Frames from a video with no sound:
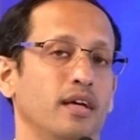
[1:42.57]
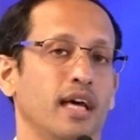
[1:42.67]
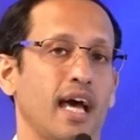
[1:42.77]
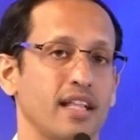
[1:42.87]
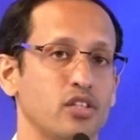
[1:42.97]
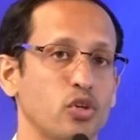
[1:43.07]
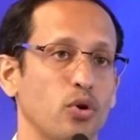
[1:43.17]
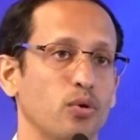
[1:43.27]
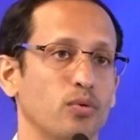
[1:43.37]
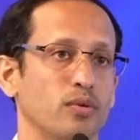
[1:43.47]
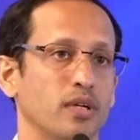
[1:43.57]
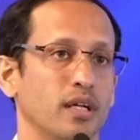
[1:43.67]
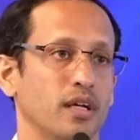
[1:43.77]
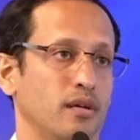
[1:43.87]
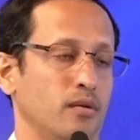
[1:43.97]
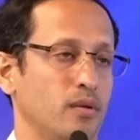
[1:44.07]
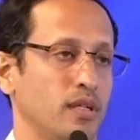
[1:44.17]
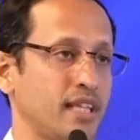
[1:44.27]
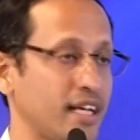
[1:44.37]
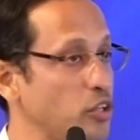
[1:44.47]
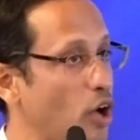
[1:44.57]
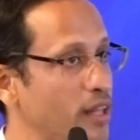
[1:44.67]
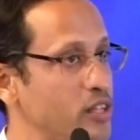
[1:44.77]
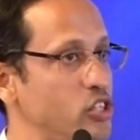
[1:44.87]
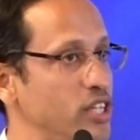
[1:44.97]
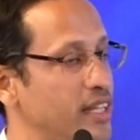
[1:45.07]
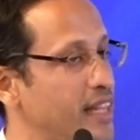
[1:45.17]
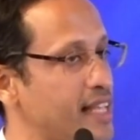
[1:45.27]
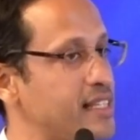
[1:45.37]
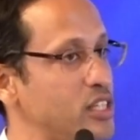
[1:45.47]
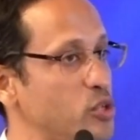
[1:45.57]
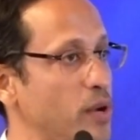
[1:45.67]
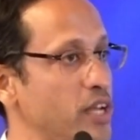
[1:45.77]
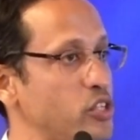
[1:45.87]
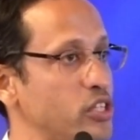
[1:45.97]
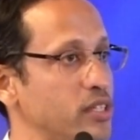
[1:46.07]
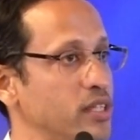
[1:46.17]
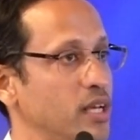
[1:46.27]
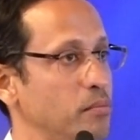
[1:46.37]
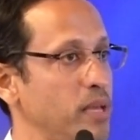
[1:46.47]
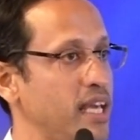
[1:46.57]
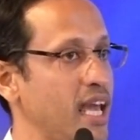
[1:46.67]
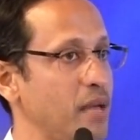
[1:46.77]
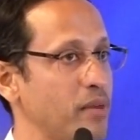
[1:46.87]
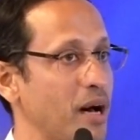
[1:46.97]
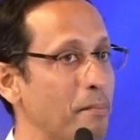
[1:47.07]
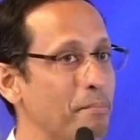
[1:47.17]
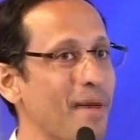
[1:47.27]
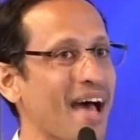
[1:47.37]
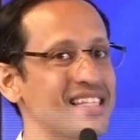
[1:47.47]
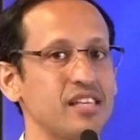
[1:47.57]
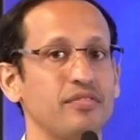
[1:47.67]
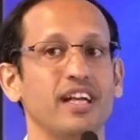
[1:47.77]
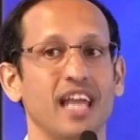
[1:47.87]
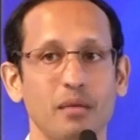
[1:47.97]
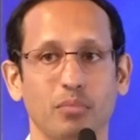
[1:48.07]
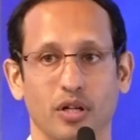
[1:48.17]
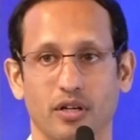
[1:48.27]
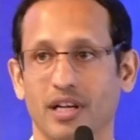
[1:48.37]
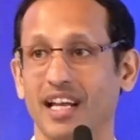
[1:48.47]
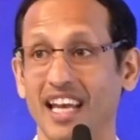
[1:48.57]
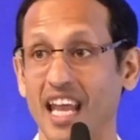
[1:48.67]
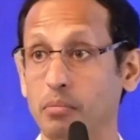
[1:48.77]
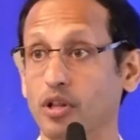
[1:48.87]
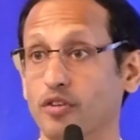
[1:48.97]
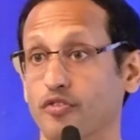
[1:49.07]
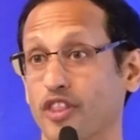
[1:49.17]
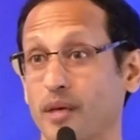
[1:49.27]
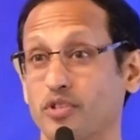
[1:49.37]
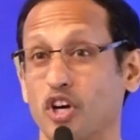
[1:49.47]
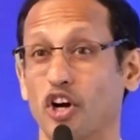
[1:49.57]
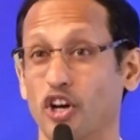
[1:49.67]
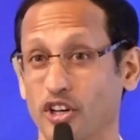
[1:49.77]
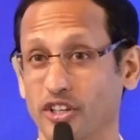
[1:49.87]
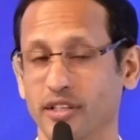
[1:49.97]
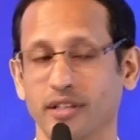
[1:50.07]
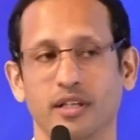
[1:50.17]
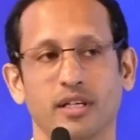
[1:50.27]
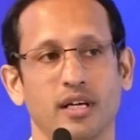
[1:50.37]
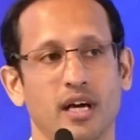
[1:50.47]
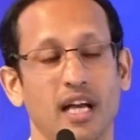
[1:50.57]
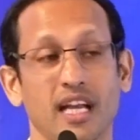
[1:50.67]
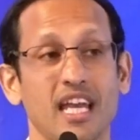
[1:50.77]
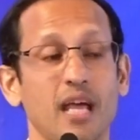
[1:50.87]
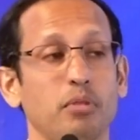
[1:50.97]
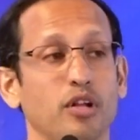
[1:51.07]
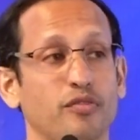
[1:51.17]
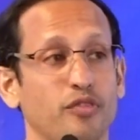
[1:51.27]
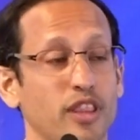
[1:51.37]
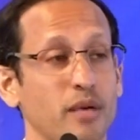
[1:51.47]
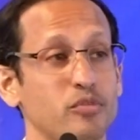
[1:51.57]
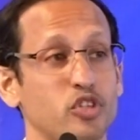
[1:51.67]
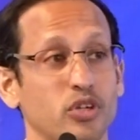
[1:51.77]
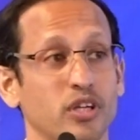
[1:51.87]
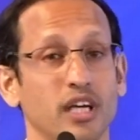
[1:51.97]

And so technology in that situation became a massive enabler, an enabler for them to earn, an enabler for them to